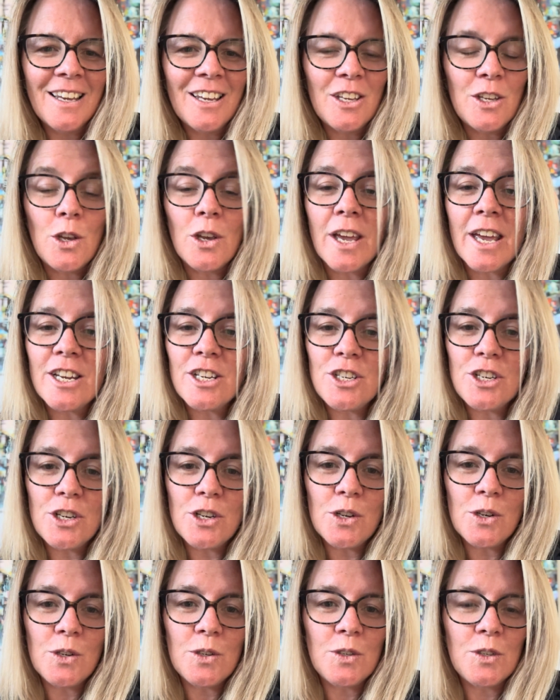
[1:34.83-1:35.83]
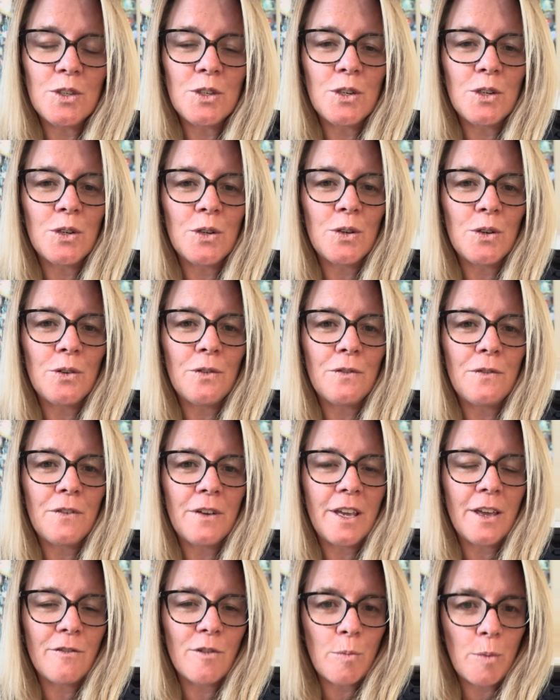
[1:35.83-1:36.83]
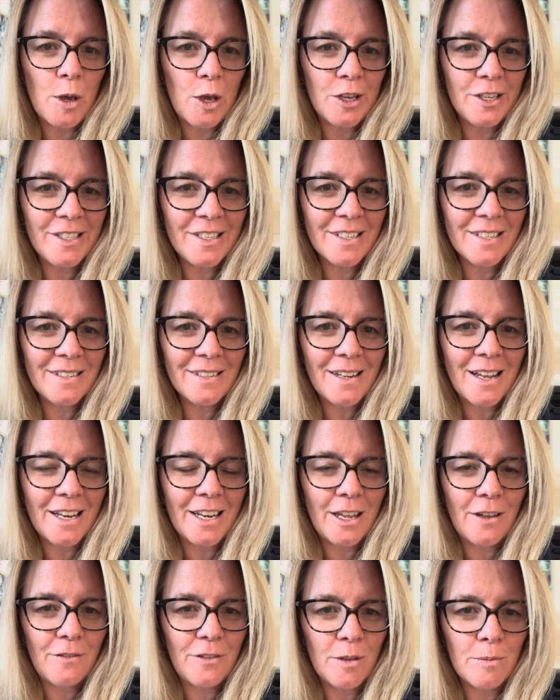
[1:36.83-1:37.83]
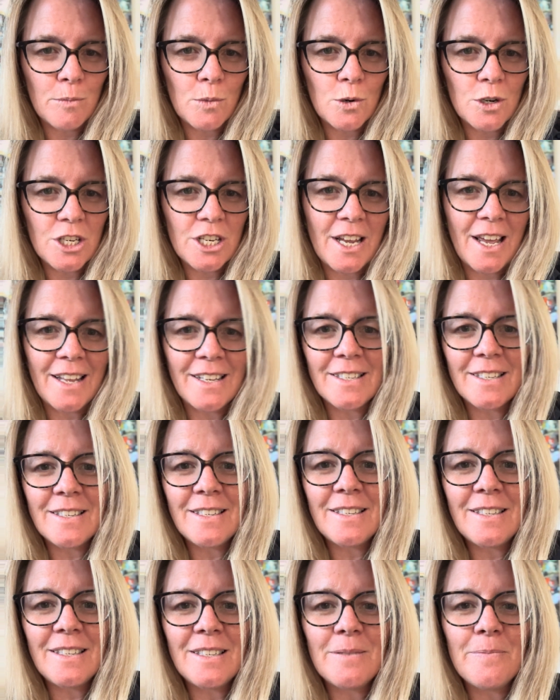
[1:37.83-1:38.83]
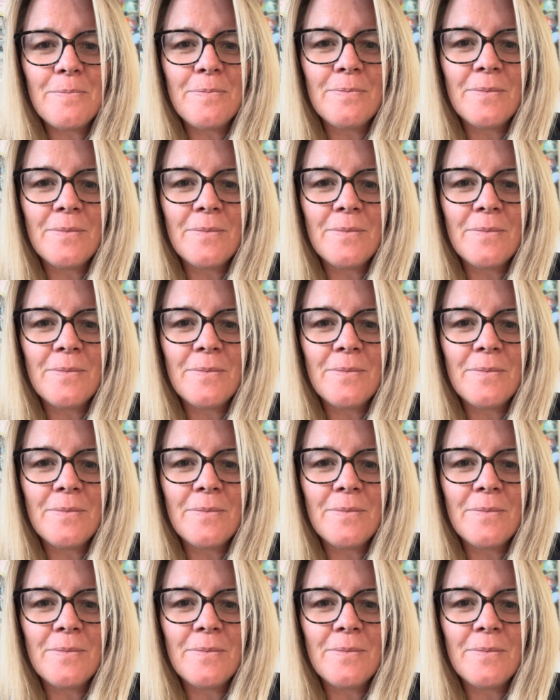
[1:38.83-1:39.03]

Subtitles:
You can choose to forgive a person and give them more chances.